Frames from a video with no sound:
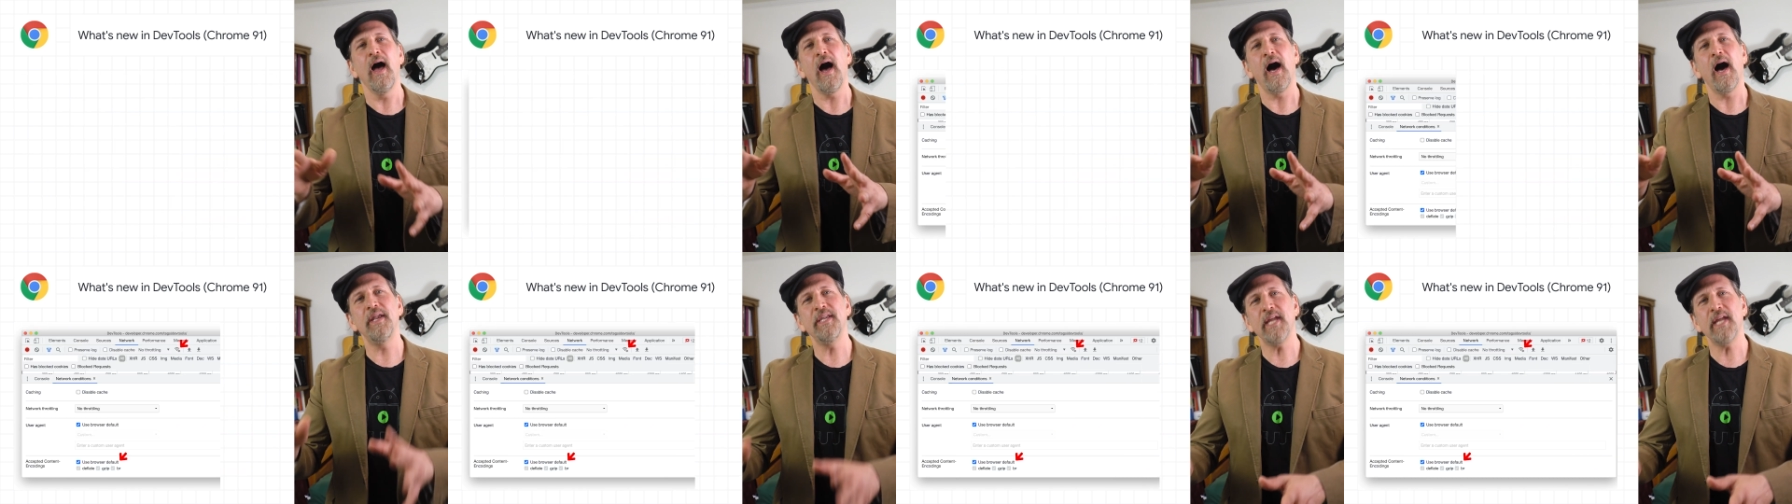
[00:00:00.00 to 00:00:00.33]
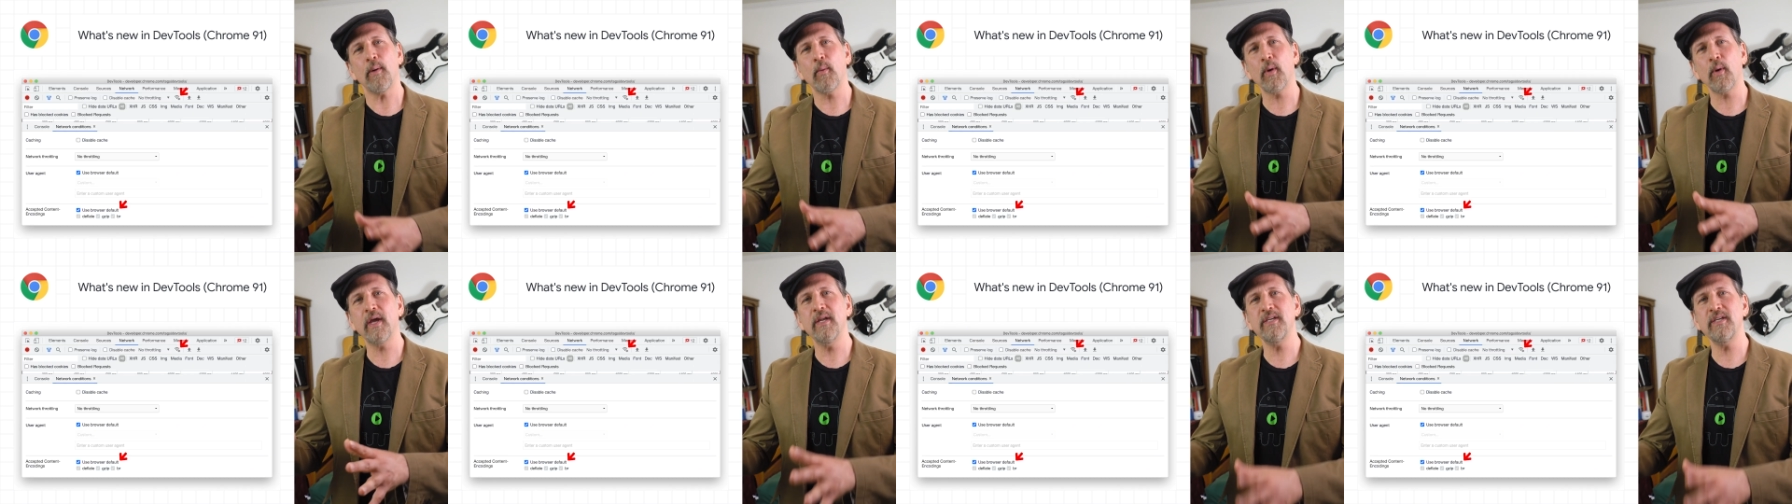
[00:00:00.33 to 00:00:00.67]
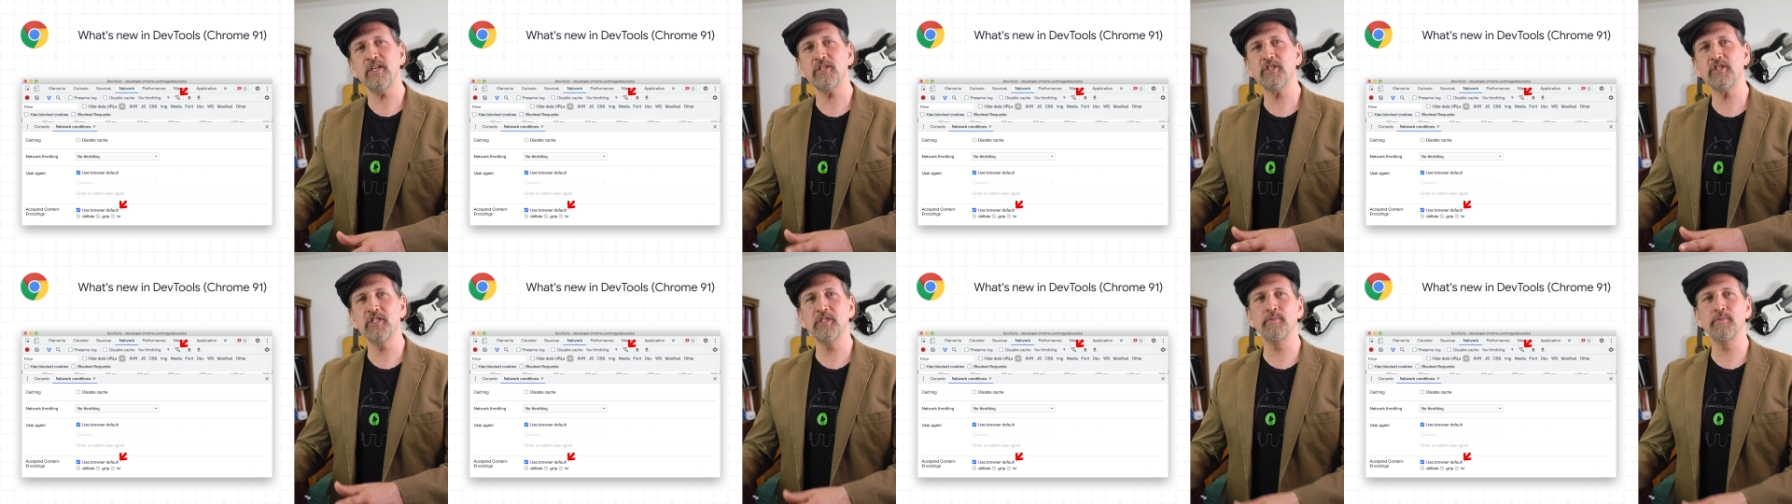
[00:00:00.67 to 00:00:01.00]
a network
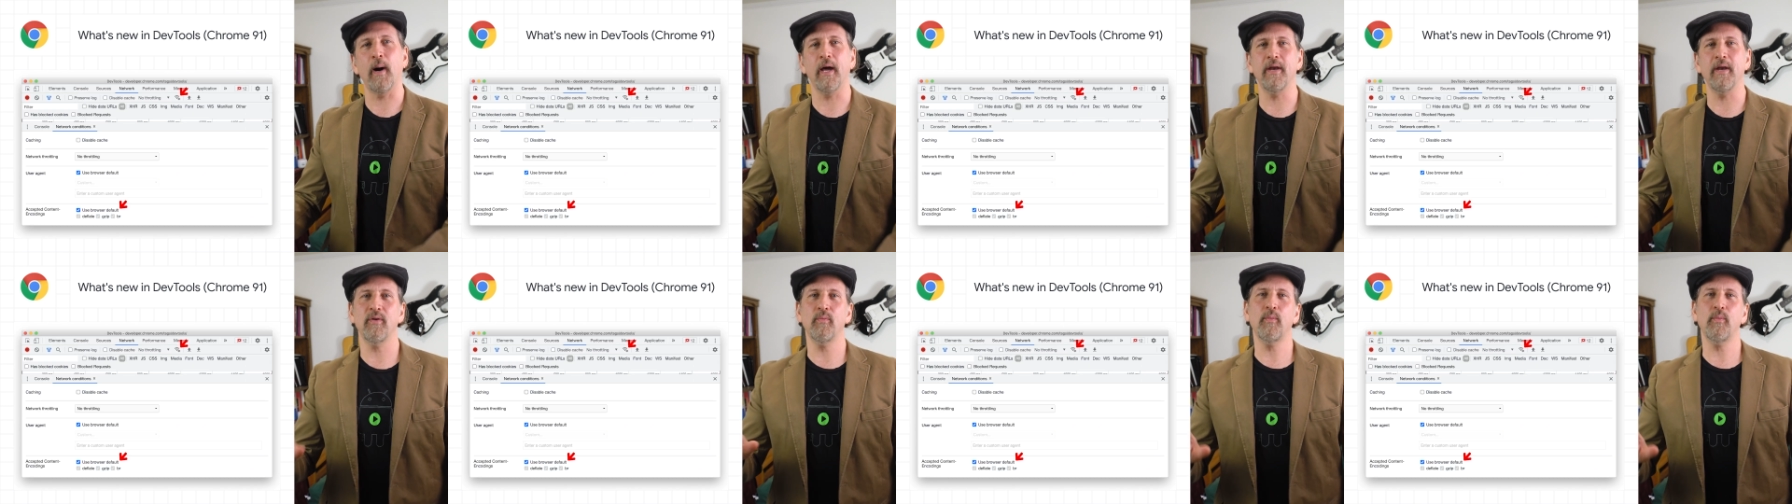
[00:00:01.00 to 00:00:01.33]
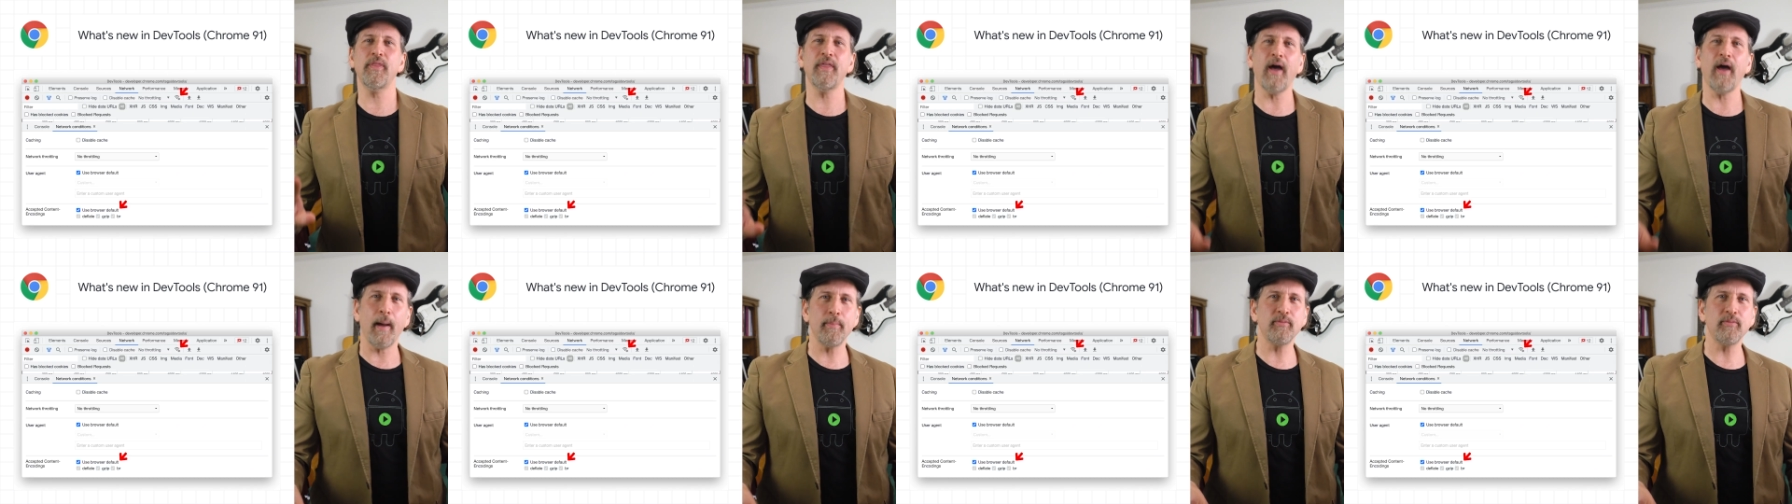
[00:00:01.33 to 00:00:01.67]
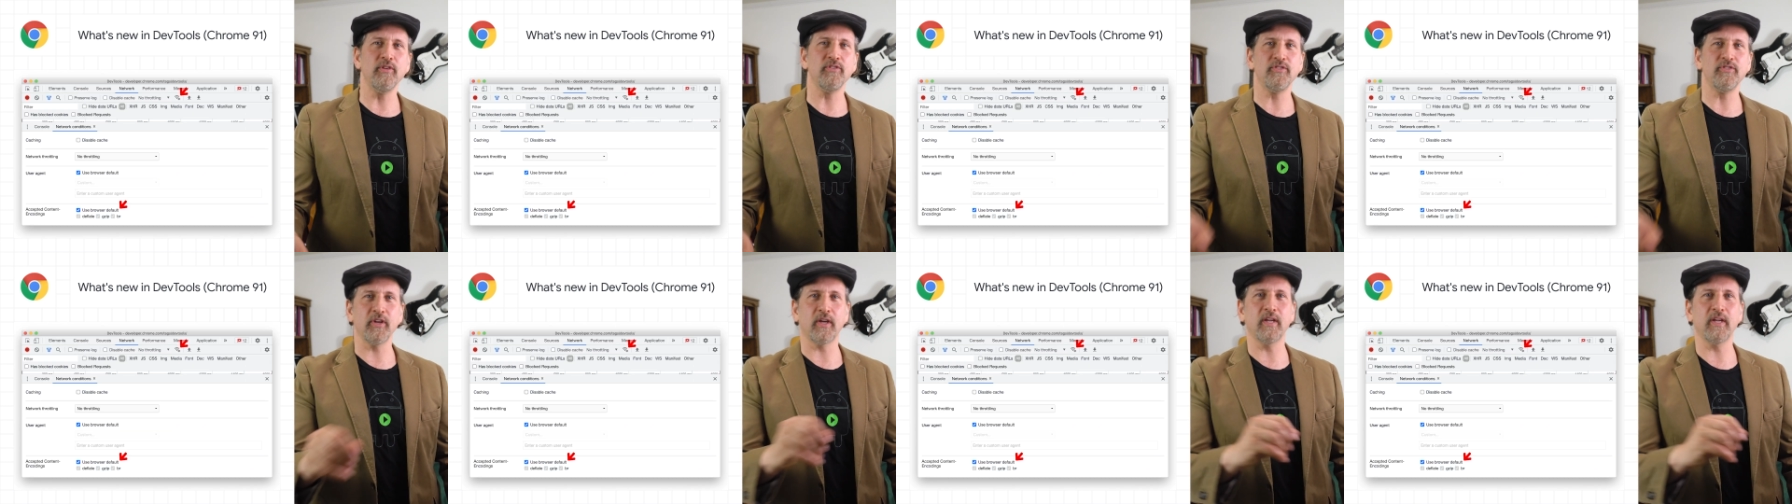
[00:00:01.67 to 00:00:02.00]
conditions button with
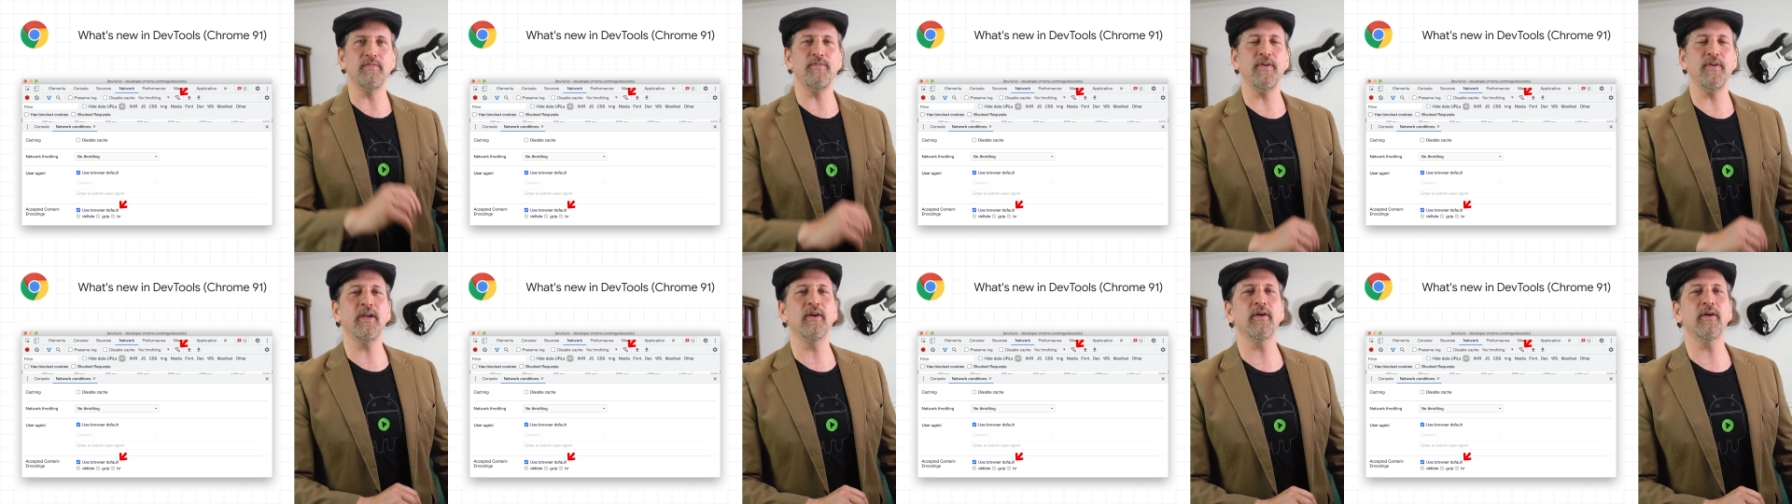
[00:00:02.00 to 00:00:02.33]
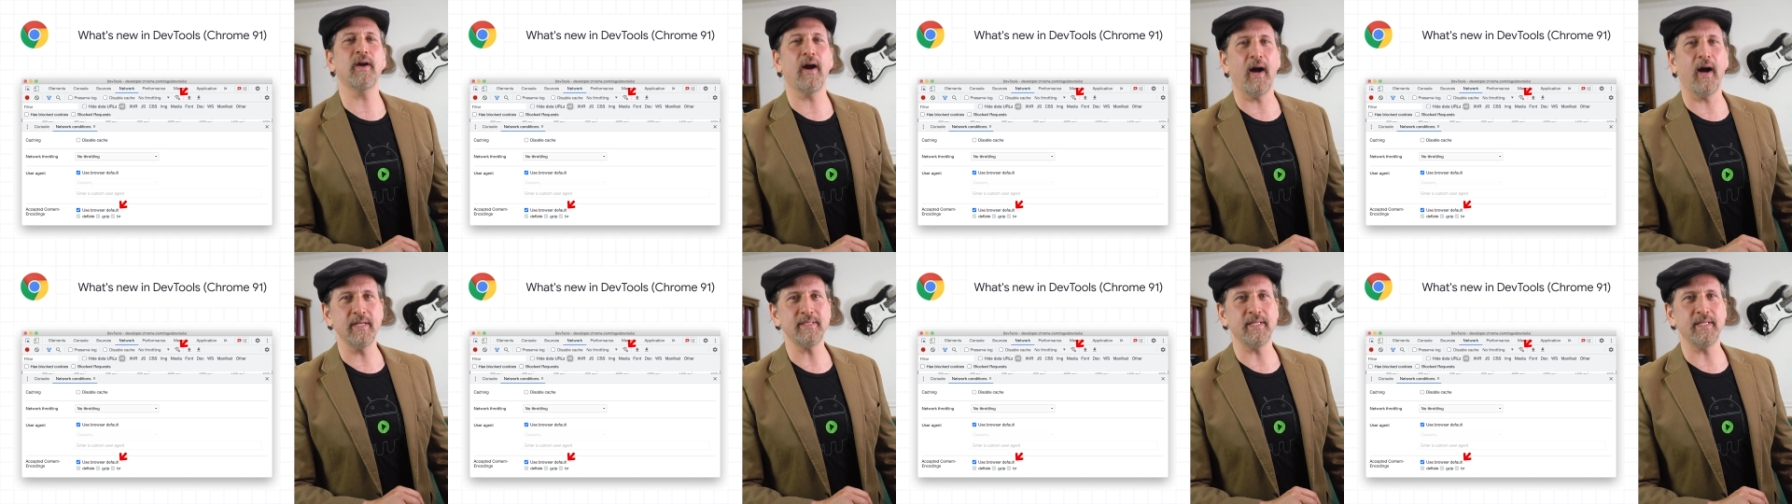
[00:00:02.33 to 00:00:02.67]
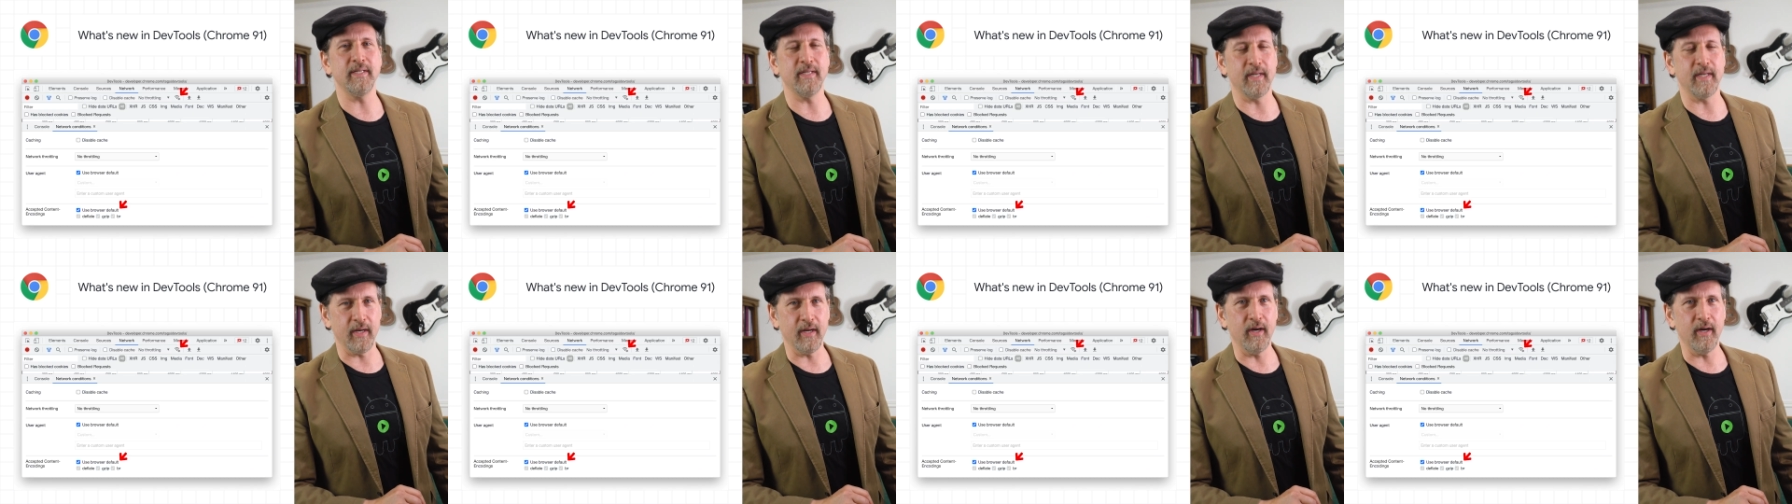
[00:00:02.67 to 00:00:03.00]
options to configure
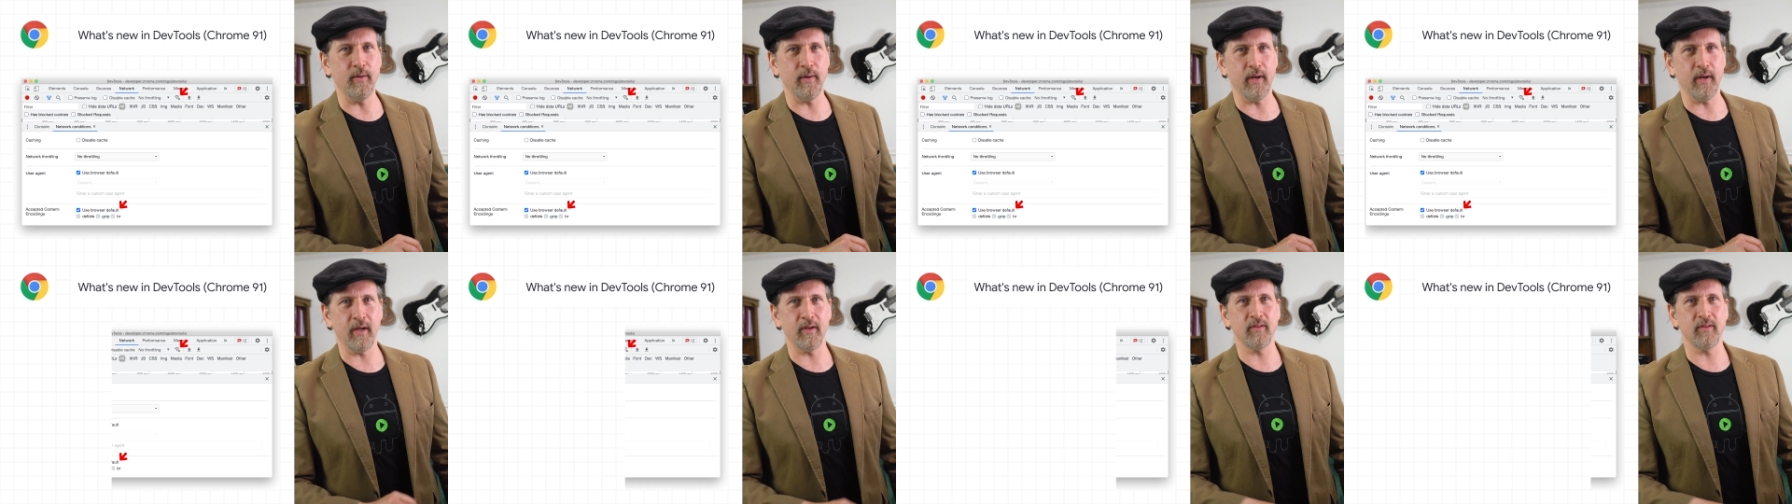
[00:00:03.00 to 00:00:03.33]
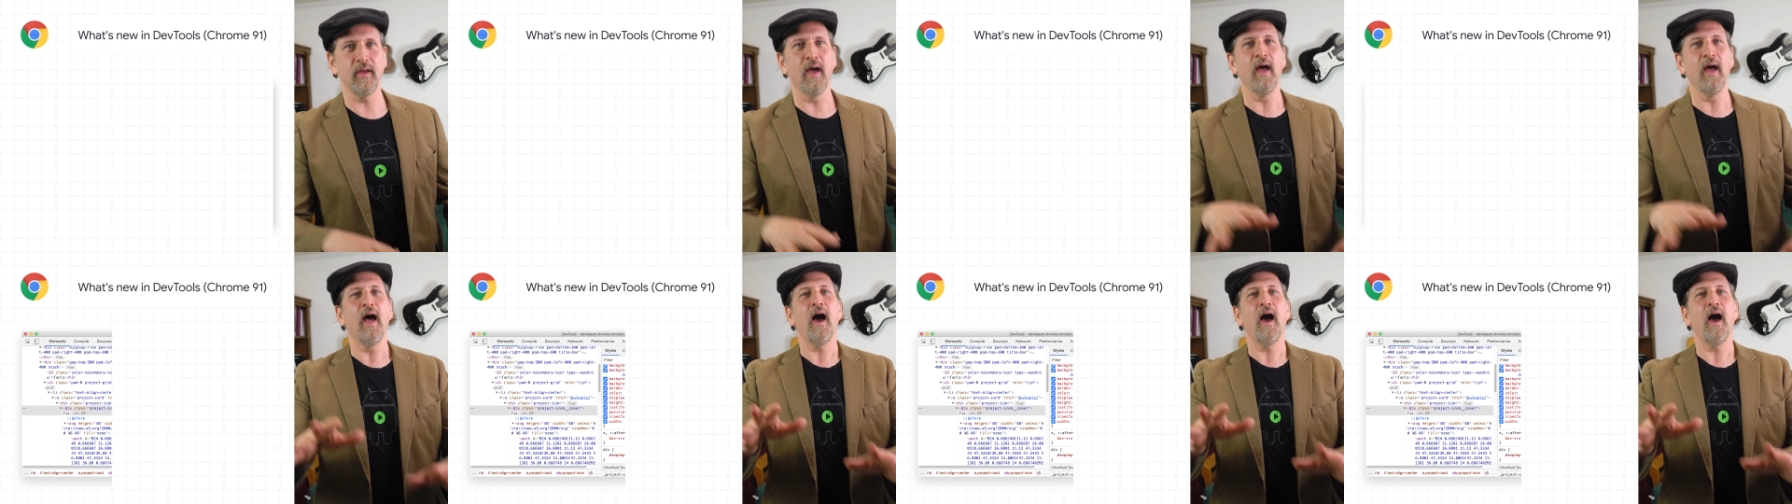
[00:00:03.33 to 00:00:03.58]
content encodings,